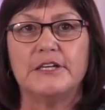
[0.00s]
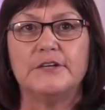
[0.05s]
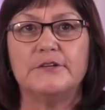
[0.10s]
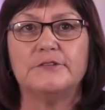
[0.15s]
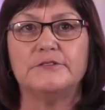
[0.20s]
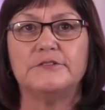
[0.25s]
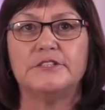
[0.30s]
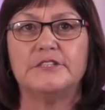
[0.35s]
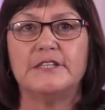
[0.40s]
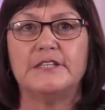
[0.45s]

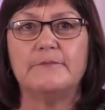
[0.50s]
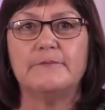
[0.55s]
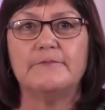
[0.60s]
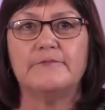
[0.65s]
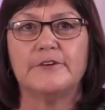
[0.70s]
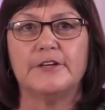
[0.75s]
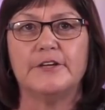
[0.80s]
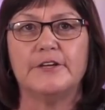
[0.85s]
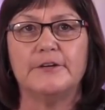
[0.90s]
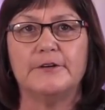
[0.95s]
huge
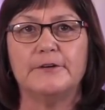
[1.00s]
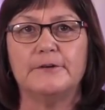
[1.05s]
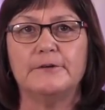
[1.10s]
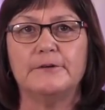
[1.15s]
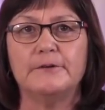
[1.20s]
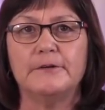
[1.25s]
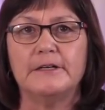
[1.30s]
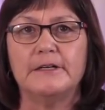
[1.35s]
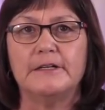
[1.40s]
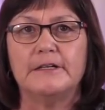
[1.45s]
step for
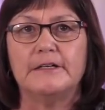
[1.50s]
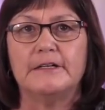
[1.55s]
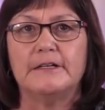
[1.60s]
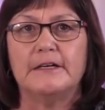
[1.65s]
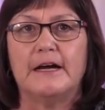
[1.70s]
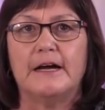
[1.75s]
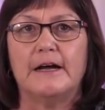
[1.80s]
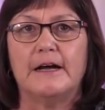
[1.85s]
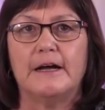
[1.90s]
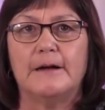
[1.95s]
you
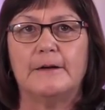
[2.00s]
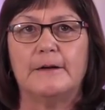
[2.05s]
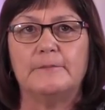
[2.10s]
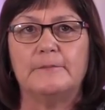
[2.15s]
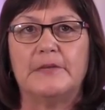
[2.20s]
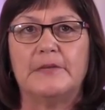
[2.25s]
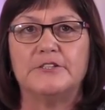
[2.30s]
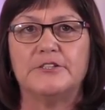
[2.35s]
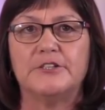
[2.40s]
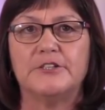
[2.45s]

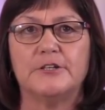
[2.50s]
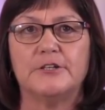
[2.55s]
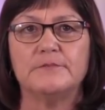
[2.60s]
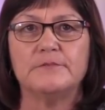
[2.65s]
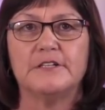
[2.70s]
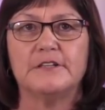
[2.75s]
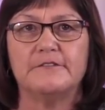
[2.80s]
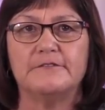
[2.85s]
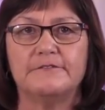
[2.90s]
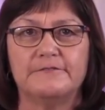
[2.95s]
um, in
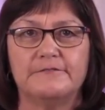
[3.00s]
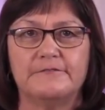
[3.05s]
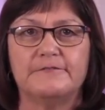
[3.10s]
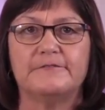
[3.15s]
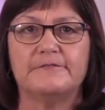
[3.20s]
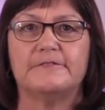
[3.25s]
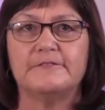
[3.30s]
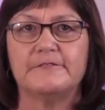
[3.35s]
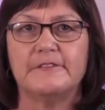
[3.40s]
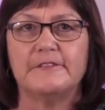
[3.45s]
terms of,
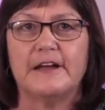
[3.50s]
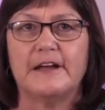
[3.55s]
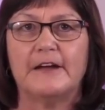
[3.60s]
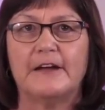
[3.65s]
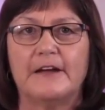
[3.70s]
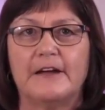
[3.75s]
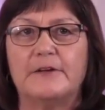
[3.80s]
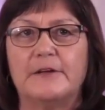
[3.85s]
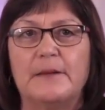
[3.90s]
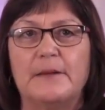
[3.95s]
I
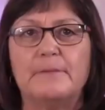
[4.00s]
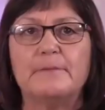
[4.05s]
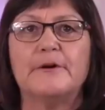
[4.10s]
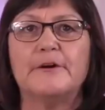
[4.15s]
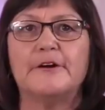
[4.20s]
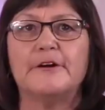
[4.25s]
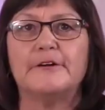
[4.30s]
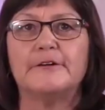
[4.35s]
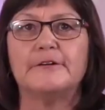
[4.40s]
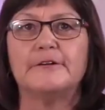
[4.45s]

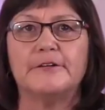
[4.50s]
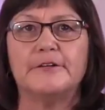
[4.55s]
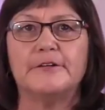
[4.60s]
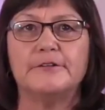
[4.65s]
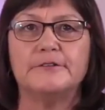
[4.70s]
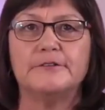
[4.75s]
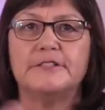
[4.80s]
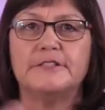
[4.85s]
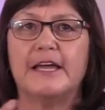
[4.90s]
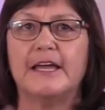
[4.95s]
remember
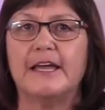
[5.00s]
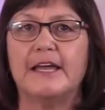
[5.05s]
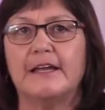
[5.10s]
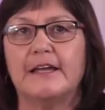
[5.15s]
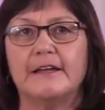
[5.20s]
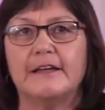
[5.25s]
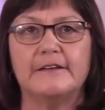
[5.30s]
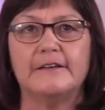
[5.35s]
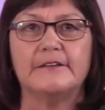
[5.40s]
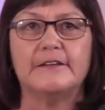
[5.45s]
you
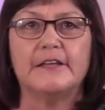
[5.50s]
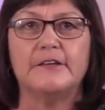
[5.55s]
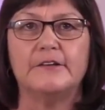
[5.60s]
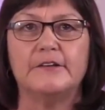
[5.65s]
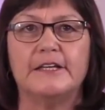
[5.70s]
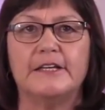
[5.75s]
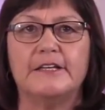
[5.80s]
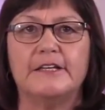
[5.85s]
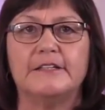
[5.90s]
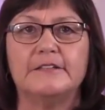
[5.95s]
saying that you
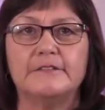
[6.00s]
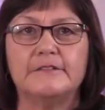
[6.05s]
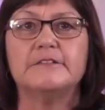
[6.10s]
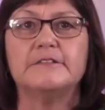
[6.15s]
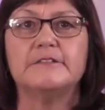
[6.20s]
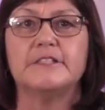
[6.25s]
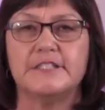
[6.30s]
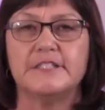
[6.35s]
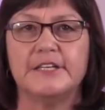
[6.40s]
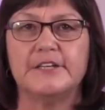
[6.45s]

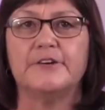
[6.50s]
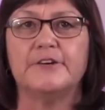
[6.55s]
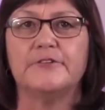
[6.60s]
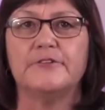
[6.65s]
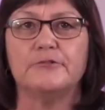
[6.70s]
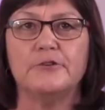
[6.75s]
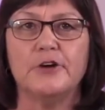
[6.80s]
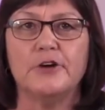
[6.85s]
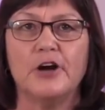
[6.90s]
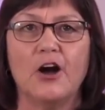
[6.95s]
needed to see her
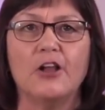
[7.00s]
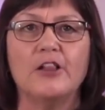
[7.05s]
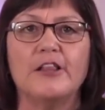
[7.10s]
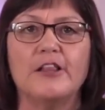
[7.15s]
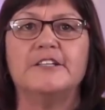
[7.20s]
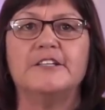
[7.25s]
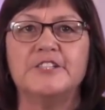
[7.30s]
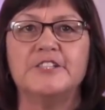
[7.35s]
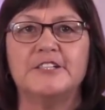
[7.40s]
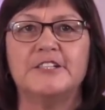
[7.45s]
through
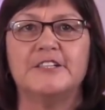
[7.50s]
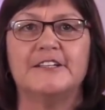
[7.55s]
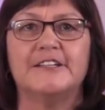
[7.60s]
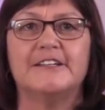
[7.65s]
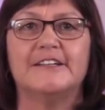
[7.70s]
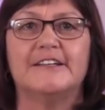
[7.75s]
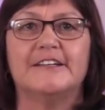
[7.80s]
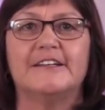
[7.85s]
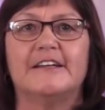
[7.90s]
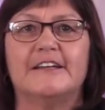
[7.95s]
college
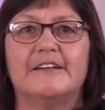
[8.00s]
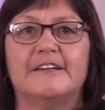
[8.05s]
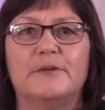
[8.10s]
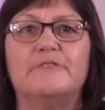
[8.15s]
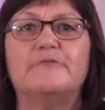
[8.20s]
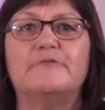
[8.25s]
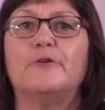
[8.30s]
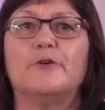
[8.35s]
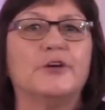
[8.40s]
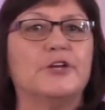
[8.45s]

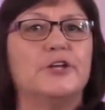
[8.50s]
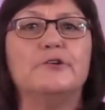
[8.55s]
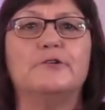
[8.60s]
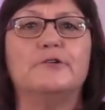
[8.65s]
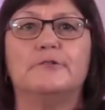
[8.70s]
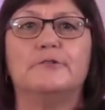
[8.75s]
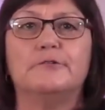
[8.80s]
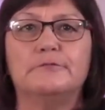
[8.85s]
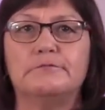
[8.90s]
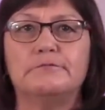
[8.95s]
before
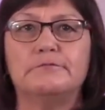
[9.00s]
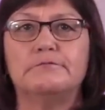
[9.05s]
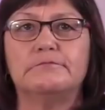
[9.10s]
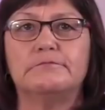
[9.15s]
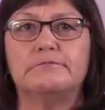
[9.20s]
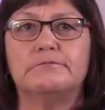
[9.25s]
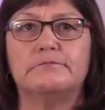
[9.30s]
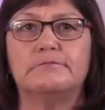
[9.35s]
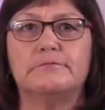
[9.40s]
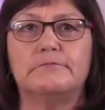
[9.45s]
you
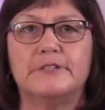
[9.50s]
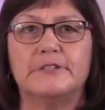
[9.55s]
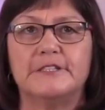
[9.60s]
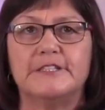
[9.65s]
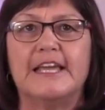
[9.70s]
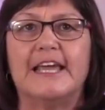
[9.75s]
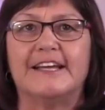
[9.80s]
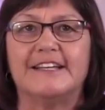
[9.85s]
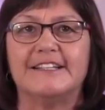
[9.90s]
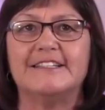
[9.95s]
would
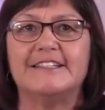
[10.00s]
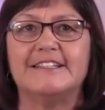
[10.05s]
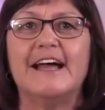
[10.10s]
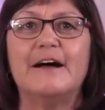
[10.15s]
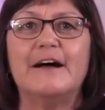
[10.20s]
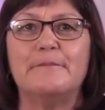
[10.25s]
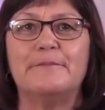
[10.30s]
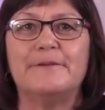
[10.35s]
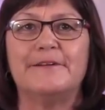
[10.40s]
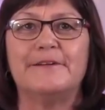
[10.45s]
take a
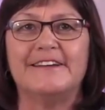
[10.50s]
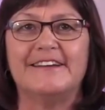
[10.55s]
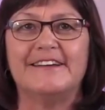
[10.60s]
step.